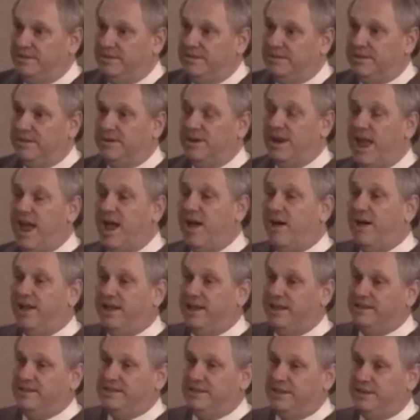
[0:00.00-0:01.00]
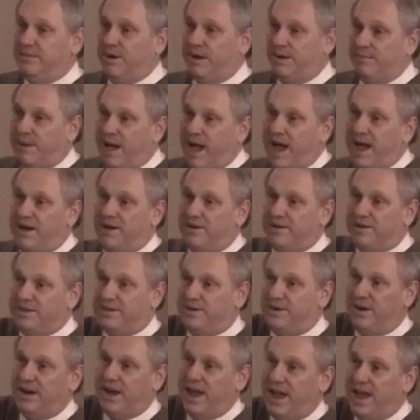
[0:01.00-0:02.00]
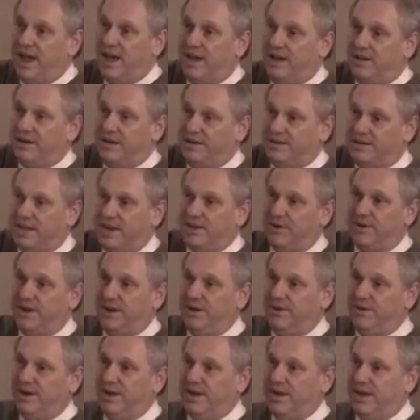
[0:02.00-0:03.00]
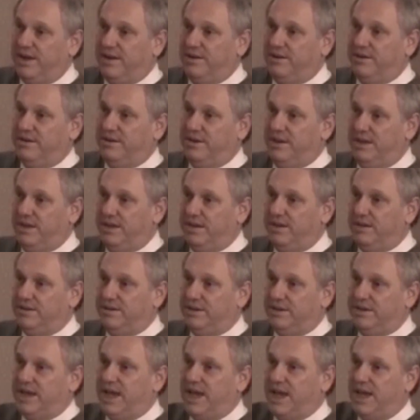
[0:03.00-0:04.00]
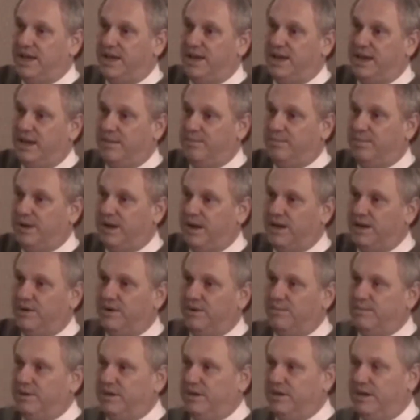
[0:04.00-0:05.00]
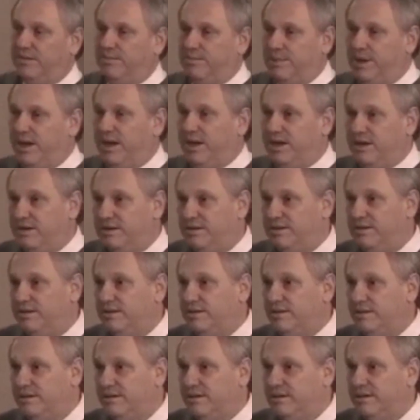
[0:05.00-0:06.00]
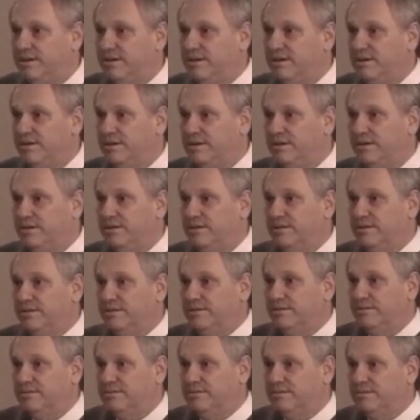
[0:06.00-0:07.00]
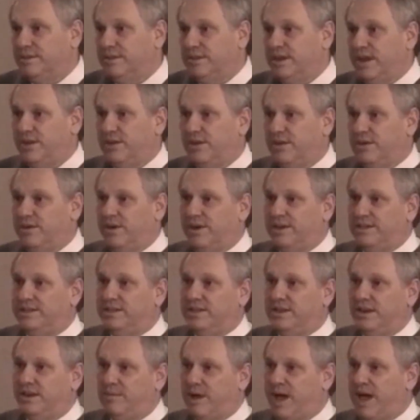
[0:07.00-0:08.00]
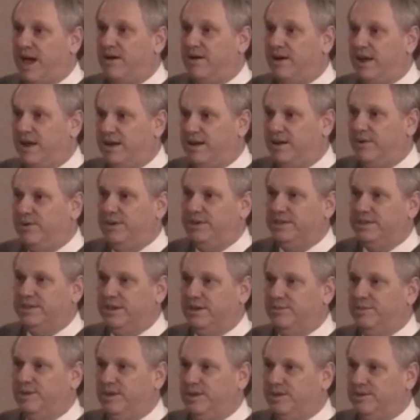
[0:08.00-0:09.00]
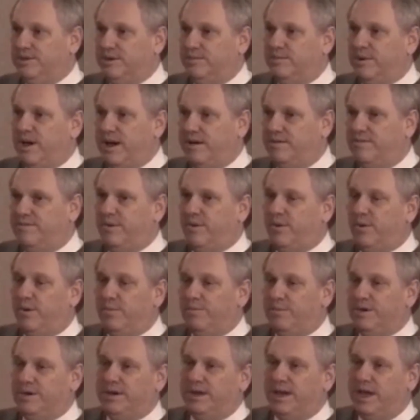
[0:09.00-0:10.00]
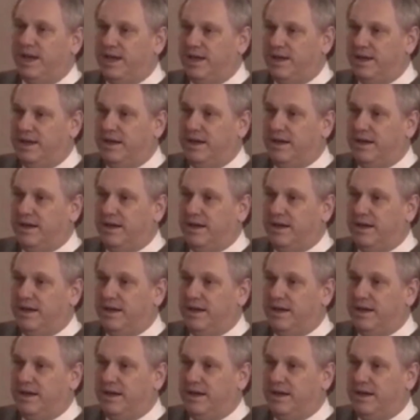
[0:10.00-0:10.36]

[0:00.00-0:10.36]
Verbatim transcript: So now I can send my buyer straight out because I already know I got a good deal to tie it up and I know I'm going to get paid. And not only do I send him out, I know he's going to be using my form to tie it